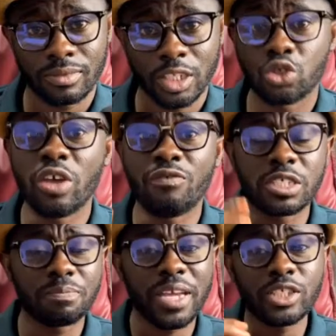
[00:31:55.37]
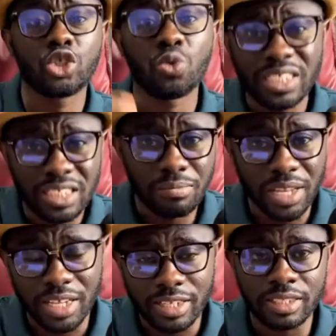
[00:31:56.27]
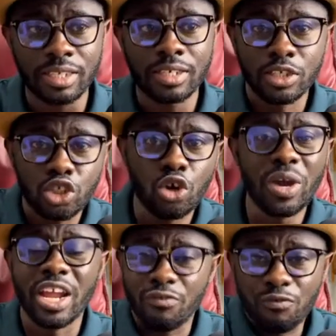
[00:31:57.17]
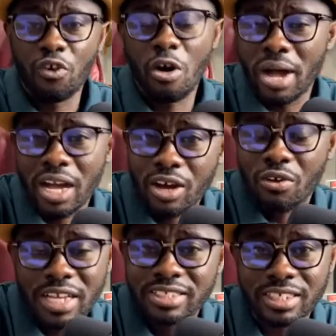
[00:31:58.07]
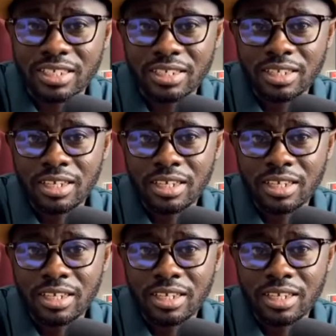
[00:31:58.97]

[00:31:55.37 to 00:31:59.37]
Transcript: So if you spend twenty minutes doing a four-mark question,